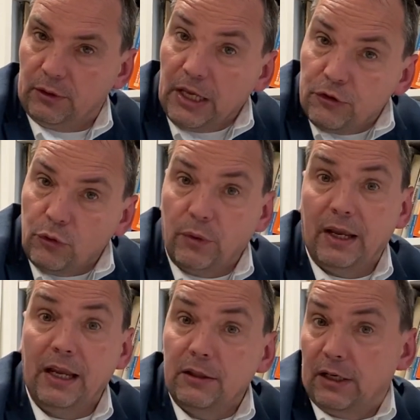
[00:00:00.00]
issue
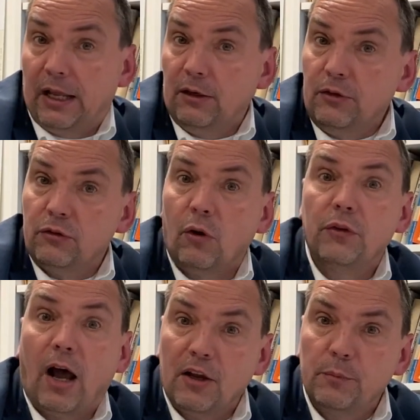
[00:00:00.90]
in the Netherlands on
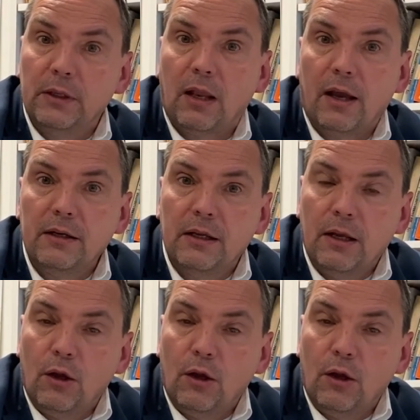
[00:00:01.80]
the high-speed line.